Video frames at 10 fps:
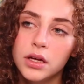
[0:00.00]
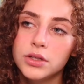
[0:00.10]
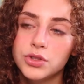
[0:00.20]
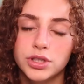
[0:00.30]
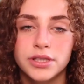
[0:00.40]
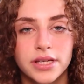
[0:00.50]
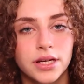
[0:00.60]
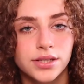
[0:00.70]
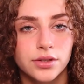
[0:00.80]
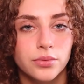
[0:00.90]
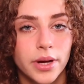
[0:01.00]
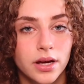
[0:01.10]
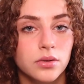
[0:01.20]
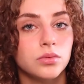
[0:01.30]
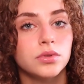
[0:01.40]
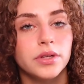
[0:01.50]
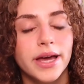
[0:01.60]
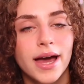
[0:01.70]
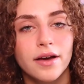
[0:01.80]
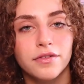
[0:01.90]
Usually takes around
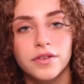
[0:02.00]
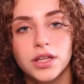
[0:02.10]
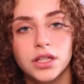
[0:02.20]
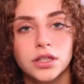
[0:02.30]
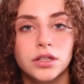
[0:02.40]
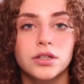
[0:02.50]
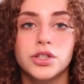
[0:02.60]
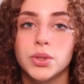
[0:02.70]
half a year